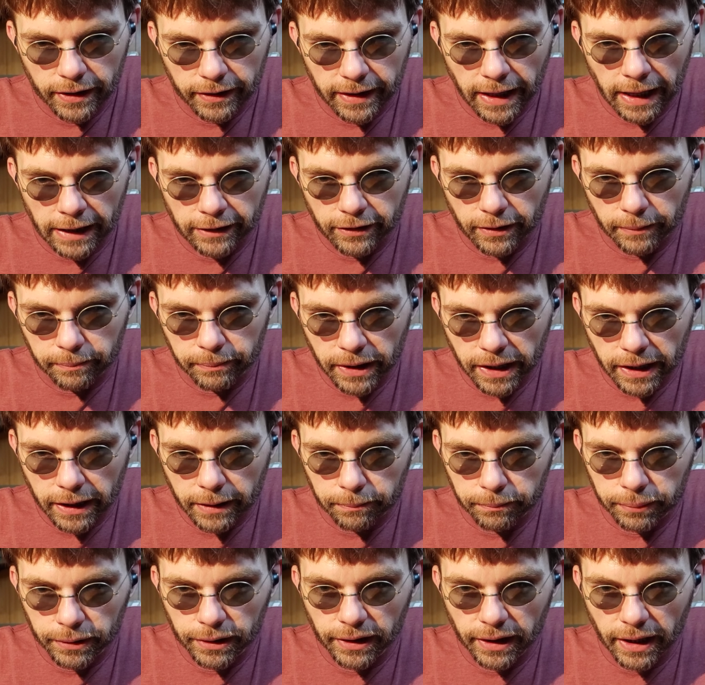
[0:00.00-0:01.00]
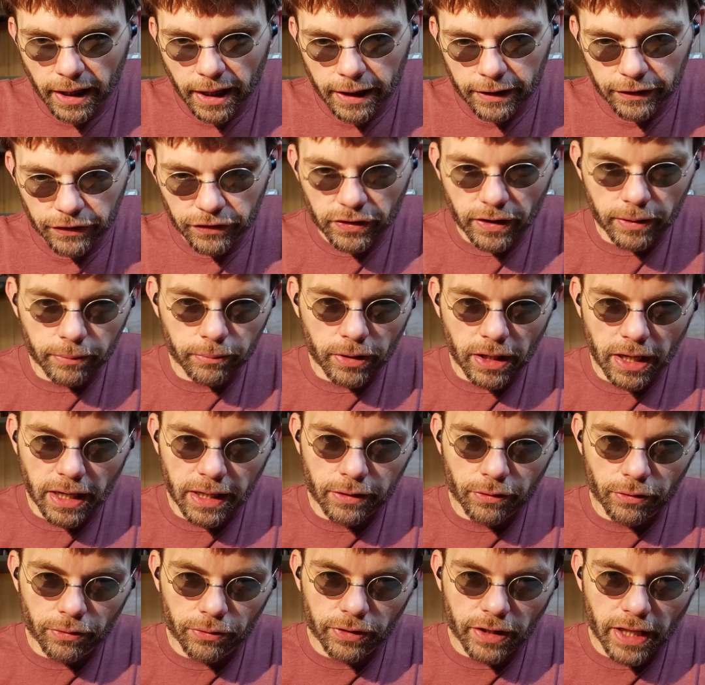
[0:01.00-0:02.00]
That's a big plus. I
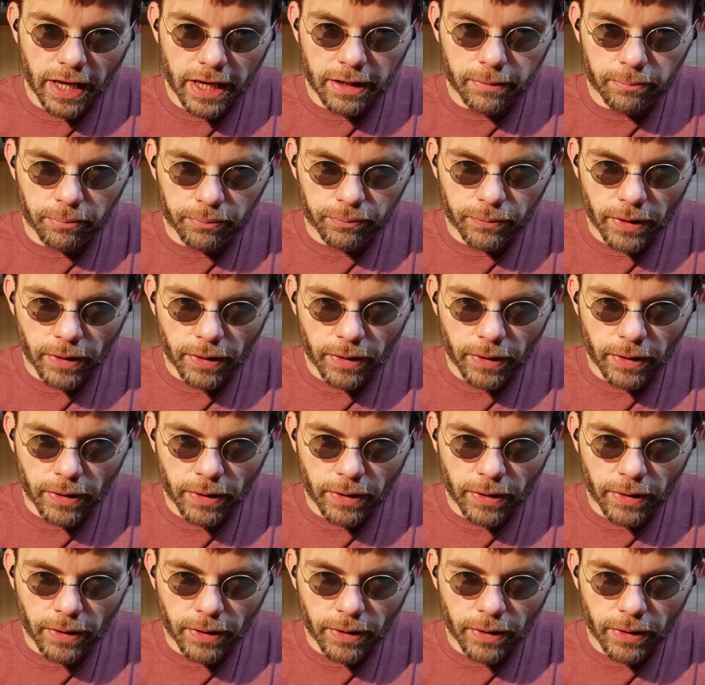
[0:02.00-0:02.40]
don't like